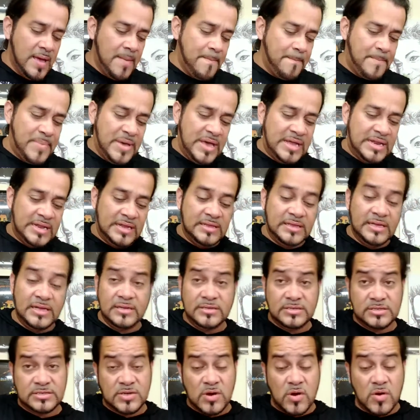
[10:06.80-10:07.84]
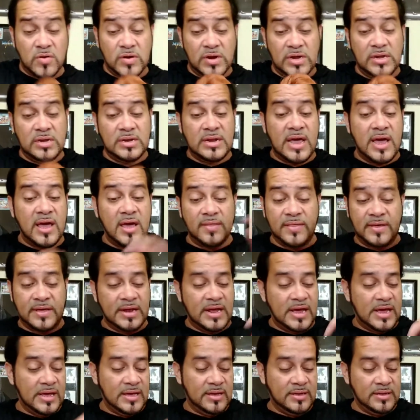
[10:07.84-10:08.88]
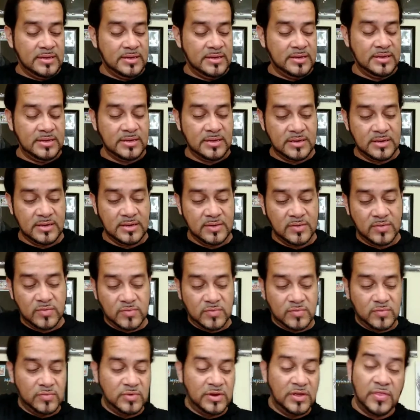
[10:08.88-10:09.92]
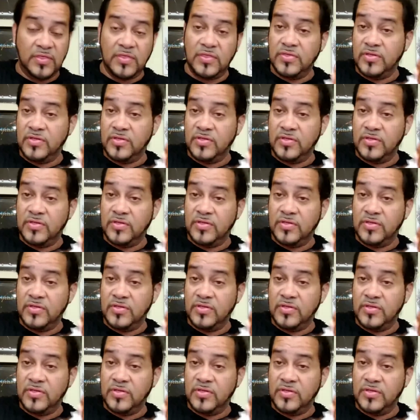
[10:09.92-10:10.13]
that in this story, now that I re